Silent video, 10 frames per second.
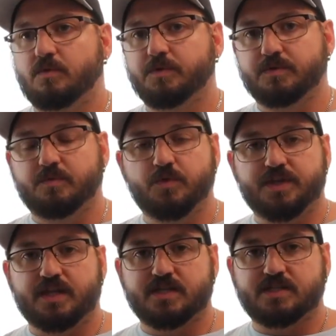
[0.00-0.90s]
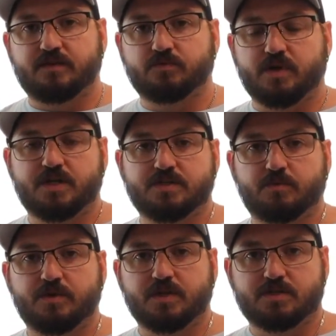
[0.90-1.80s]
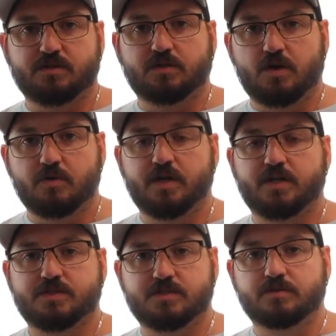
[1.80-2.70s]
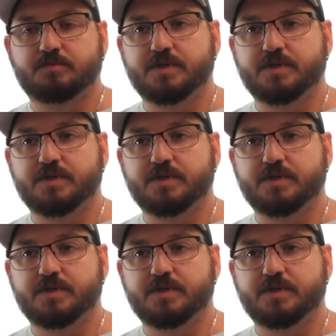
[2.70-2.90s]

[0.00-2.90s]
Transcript: we were within that safe range that we can still lower it and still